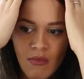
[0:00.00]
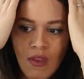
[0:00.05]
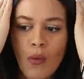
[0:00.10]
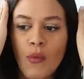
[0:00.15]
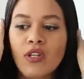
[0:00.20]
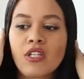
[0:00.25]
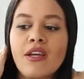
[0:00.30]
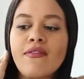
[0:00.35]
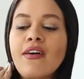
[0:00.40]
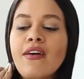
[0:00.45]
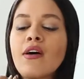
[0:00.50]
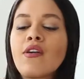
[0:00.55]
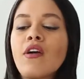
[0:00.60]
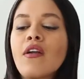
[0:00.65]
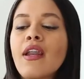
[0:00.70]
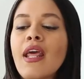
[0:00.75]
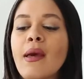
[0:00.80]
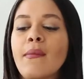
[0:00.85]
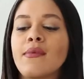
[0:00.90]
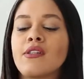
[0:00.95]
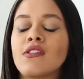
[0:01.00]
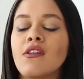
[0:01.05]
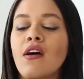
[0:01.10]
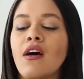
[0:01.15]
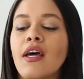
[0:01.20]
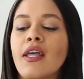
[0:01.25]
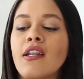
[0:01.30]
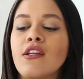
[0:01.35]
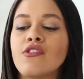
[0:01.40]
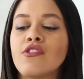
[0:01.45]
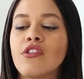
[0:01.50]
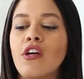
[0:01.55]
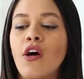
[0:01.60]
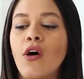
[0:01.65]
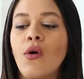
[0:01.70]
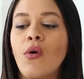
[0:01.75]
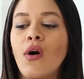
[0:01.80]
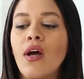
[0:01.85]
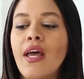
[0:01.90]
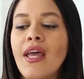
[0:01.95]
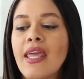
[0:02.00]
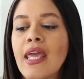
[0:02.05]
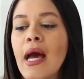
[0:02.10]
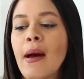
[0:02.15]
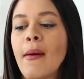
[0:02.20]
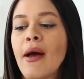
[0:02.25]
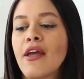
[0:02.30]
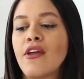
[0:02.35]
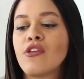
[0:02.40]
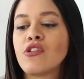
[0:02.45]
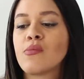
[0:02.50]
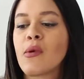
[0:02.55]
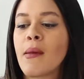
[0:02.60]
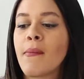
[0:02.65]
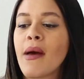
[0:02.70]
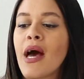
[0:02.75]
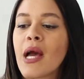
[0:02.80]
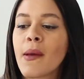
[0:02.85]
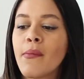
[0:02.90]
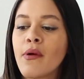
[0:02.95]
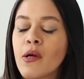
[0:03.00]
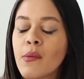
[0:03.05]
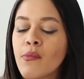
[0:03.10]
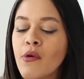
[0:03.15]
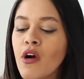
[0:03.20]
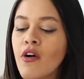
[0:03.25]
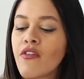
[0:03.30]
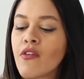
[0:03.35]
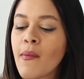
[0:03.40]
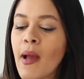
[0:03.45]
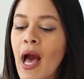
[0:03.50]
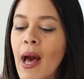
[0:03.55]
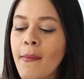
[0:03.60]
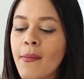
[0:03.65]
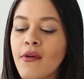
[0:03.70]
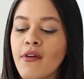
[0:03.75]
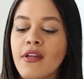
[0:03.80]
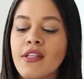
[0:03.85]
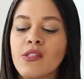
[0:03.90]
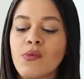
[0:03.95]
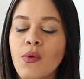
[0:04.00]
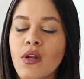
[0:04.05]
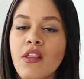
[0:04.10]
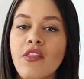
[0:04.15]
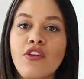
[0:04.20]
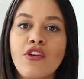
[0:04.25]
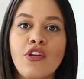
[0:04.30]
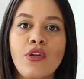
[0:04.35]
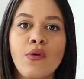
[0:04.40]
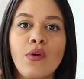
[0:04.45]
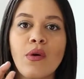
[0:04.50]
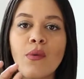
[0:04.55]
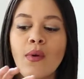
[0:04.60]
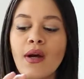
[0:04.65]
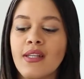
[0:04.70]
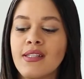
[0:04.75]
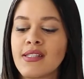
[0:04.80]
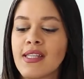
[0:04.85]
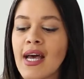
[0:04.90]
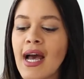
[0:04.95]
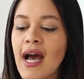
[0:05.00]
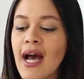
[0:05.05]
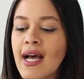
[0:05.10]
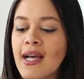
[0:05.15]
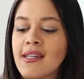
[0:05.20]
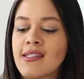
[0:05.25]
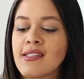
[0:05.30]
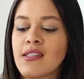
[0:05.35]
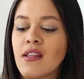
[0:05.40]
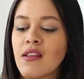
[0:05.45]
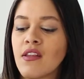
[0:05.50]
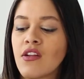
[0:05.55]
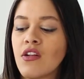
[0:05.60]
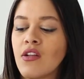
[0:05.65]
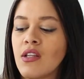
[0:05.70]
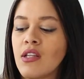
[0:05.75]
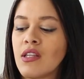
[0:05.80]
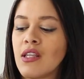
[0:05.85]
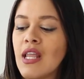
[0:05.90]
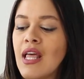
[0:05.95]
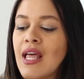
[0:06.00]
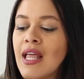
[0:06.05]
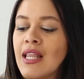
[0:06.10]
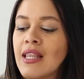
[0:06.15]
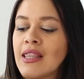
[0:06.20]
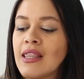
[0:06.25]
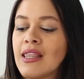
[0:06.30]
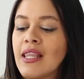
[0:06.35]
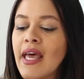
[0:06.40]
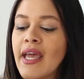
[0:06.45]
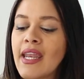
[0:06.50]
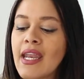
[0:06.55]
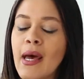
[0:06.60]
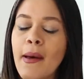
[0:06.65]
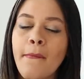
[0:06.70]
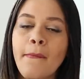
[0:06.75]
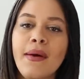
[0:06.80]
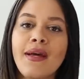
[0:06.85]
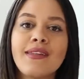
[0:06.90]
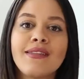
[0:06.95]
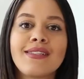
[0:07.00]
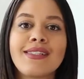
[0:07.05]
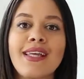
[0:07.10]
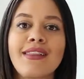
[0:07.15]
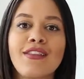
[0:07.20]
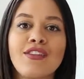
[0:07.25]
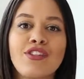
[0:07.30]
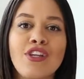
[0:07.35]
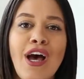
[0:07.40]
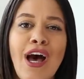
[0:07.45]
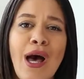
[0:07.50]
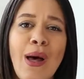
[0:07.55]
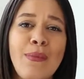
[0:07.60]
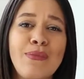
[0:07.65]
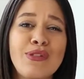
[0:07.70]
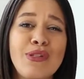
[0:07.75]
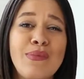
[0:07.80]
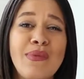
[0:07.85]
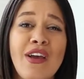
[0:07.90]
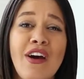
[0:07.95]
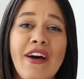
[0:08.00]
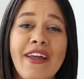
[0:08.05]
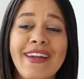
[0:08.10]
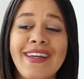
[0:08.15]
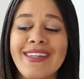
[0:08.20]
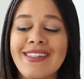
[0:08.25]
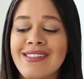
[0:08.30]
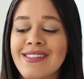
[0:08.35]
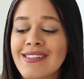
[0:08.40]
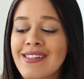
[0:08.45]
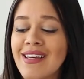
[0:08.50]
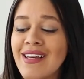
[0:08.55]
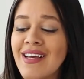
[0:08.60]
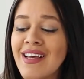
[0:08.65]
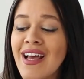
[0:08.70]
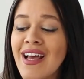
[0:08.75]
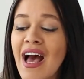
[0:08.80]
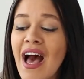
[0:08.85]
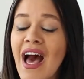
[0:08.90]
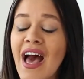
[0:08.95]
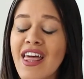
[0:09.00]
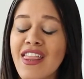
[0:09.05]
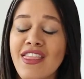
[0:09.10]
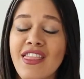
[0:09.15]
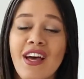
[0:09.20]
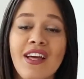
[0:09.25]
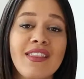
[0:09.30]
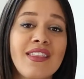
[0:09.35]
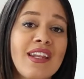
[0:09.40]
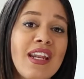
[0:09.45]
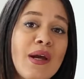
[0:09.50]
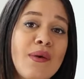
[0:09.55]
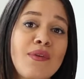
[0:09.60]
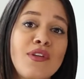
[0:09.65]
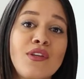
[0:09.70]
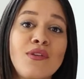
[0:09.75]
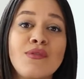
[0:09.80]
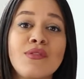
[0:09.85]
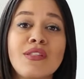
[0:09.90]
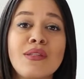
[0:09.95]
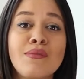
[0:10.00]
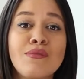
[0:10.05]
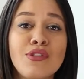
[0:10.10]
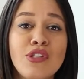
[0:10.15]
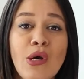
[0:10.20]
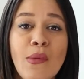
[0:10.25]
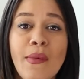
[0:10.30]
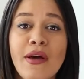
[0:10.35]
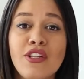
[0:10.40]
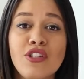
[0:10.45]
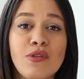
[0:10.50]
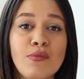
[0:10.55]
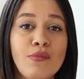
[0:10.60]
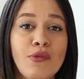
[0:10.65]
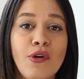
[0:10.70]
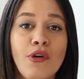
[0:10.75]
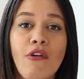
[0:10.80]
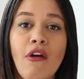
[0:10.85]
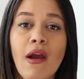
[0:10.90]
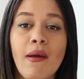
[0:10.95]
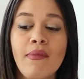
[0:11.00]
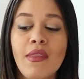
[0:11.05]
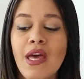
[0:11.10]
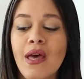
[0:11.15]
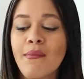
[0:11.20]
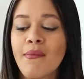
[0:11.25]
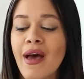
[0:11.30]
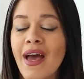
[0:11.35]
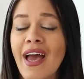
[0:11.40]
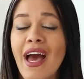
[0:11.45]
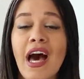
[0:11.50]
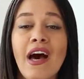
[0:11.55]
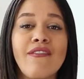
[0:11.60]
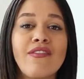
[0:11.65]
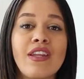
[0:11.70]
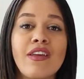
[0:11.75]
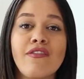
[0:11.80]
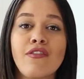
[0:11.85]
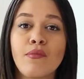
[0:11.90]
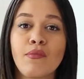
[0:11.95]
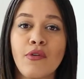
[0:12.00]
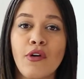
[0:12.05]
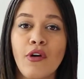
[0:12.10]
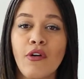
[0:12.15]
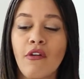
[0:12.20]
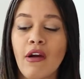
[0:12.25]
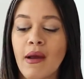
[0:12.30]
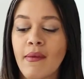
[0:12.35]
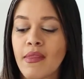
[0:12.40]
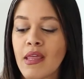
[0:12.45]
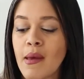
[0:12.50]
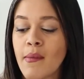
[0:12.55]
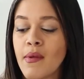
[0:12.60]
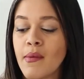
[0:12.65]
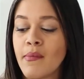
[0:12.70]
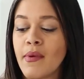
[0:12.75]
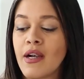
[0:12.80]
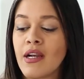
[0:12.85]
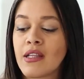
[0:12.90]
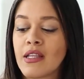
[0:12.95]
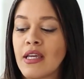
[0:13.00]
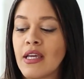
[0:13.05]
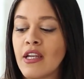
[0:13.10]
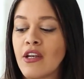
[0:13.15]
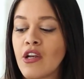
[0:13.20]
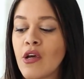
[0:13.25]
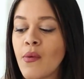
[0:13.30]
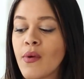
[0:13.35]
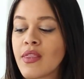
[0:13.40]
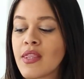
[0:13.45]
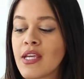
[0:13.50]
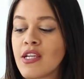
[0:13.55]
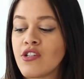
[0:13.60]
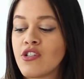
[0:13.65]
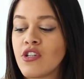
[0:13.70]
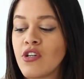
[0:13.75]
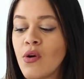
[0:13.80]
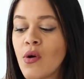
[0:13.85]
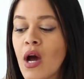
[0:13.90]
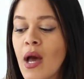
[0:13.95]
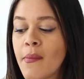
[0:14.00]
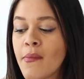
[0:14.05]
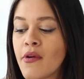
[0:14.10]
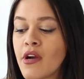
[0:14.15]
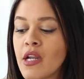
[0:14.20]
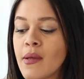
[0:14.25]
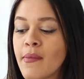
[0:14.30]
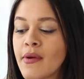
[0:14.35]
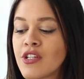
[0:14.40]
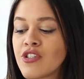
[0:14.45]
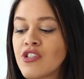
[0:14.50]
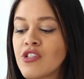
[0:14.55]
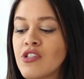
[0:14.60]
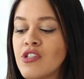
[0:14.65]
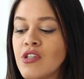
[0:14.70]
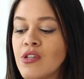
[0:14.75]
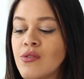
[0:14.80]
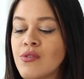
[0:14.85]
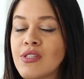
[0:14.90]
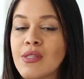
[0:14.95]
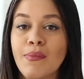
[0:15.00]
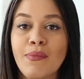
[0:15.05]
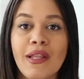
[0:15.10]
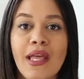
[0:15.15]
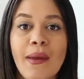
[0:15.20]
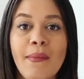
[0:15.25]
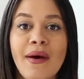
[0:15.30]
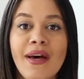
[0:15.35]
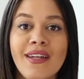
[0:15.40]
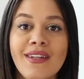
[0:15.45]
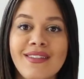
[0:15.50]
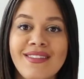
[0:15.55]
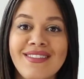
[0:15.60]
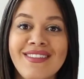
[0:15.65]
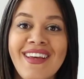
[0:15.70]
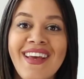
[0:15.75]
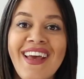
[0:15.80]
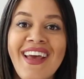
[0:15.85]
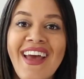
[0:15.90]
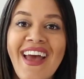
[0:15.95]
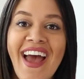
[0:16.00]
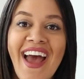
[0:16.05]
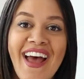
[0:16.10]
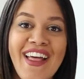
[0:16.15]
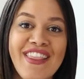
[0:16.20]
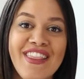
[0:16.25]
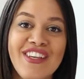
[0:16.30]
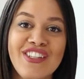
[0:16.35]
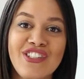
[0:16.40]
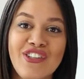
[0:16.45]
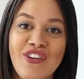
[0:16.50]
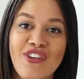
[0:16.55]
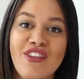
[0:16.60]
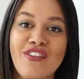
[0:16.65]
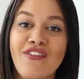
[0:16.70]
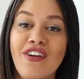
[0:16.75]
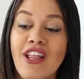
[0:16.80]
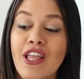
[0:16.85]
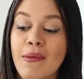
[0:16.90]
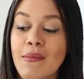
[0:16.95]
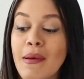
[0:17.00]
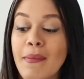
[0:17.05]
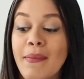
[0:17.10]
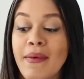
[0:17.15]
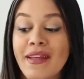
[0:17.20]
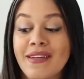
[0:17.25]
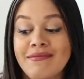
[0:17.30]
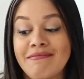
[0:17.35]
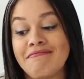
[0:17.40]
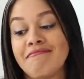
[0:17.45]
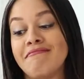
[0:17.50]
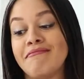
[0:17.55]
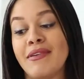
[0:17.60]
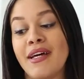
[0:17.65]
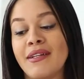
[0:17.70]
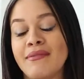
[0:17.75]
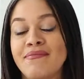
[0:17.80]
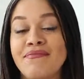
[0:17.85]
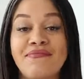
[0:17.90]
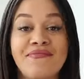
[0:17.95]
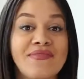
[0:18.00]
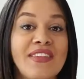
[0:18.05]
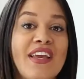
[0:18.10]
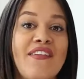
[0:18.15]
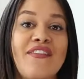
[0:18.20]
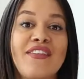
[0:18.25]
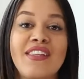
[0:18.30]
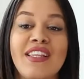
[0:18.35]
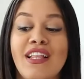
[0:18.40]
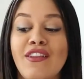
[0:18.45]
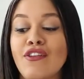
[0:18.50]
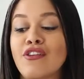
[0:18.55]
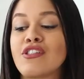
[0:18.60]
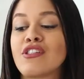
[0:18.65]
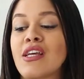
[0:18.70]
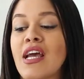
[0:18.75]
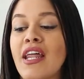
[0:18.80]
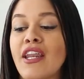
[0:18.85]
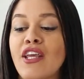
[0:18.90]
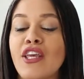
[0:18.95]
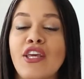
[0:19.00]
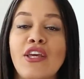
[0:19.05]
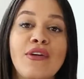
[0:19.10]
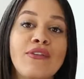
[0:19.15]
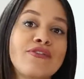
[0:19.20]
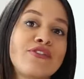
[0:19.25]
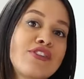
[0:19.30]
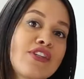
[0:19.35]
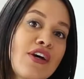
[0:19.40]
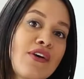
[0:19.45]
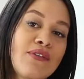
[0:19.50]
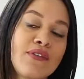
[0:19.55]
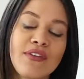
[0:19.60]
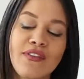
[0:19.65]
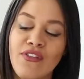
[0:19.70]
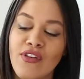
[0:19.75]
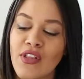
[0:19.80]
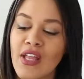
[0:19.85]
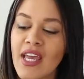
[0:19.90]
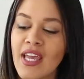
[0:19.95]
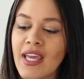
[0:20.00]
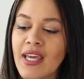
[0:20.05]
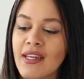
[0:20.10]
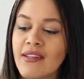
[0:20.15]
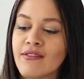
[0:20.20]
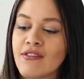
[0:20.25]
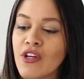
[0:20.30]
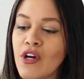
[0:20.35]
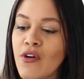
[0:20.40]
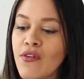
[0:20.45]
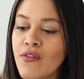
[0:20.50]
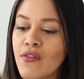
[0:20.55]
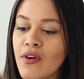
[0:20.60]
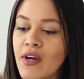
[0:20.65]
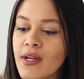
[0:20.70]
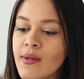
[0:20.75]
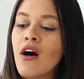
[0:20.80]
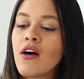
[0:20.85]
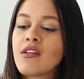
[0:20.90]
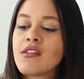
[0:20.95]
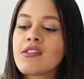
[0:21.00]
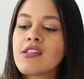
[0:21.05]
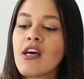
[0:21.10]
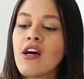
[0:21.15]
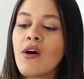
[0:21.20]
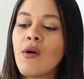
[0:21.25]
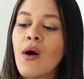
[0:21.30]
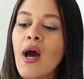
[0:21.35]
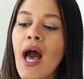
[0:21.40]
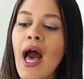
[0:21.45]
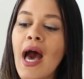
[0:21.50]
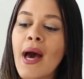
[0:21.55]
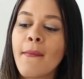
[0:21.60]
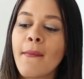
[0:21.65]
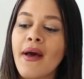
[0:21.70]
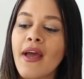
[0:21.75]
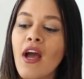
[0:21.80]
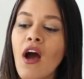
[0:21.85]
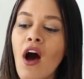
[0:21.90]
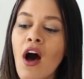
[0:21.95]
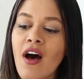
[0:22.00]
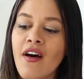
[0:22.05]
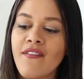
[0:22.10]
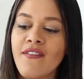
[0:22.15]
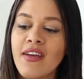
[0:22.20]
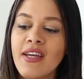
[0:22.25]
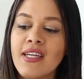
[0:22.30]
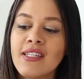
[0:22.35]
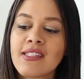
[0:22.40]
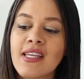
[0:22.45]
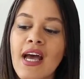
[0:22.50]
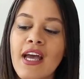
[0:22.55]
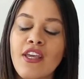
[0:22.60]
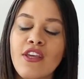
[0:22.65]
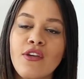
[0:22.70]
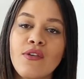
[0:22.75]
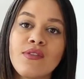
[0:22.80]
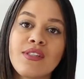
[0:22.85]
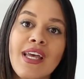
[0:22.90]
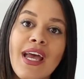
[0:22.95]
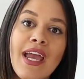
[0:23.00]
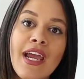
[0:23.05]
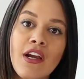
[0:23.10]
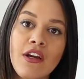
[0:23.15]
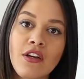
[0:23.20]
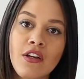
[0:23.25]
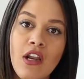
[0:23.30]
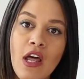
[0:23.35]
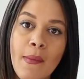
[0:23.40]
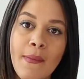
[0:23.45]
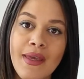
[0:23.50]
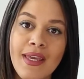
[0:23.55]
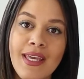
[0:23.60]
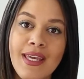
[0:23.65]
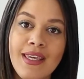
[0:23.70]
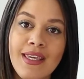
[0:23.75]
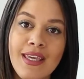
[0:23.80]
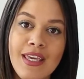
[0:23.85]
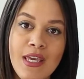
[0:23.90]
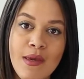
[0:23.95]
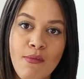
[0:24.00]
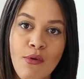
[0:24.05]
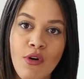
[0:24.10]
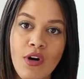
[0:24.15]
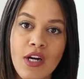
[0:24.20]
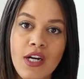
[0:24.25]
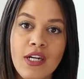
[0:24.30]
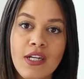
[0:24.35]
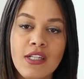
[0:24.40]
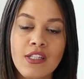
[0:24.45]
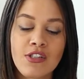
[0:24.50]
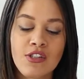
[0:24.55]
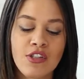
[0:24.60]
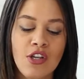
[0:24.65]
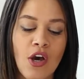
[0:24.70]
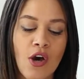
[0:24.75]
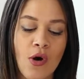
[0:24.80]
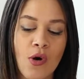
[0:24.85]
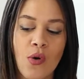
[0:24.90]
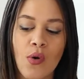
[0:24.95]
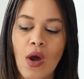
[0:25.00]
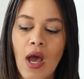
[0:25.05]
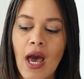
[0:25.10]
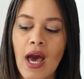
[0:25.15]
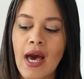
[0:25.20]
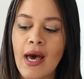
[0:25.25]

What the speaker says: which I found on Amazon. So yeah, I use my MacBook Pro from Apple. It's one of the newer ones that has the little light up buttons at the top. To be honest, I thought that I would use them so much and program them. I haven't even programmed them and barely know what they do. I pretty much just use the play button and the turn the volume up button. But if it looks kind of cute, so if you like it, go for it. Also at my office, I use an Ergonomic Keyboard. So